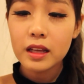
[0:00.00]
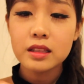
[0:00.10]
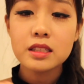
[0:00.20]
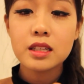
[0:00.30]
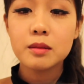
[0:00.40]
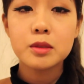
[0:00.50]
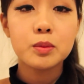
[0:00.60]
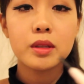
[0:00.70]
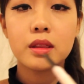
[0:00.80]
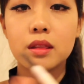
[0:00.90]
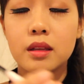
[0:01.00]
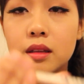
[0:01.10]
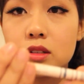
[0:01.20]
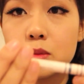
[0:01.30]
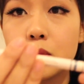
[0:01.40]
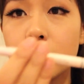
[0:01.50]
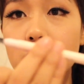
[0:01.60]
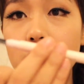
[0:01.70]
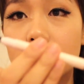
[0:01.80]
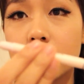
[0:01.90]
This comes with a
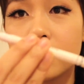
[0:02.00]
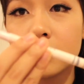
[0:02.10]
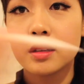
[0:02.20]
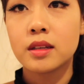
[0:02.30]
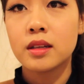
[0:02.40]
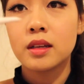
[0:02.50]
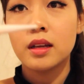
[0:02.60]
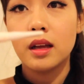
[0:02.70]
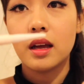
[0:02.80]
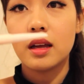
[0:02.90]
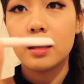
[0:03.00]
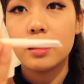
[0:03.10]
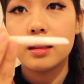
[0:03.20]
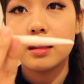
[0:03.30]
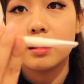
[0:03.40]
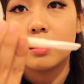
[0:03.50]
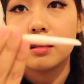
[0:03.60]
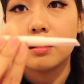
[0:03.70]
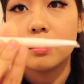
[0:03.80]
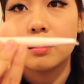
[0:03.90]
spoolie and
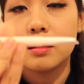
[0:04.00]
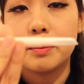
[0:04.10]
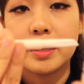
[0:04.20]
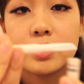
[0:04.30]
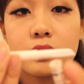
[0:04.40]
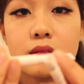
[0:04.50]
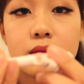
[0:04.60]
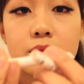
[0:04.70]
the pencil.